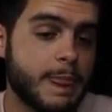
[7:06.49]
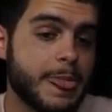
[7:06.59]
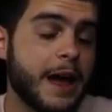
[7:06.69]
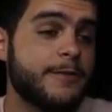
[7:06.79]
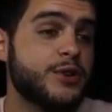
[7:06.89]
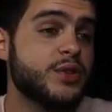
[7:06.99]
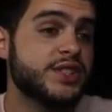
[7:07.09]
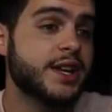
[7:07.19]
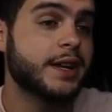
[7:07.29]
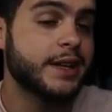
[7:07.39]
Now, if you do this
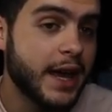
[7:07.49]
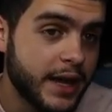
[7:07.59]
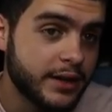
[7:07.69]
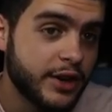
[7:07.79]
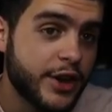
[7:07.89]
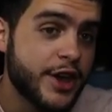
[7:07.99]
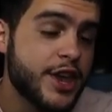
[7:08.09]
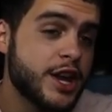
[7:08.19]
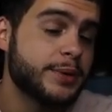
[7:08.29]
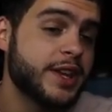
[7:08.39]
set again,
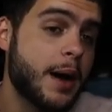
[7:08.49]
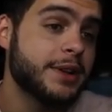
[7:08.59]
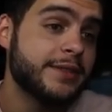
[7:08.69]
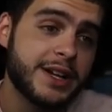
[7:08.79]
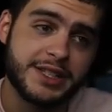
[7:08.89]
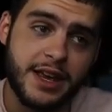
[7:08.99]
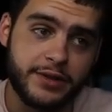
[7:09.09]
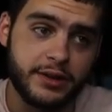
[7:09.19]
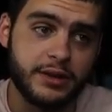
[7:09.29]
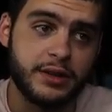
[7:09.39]
you can. I'm going to leave it at 7.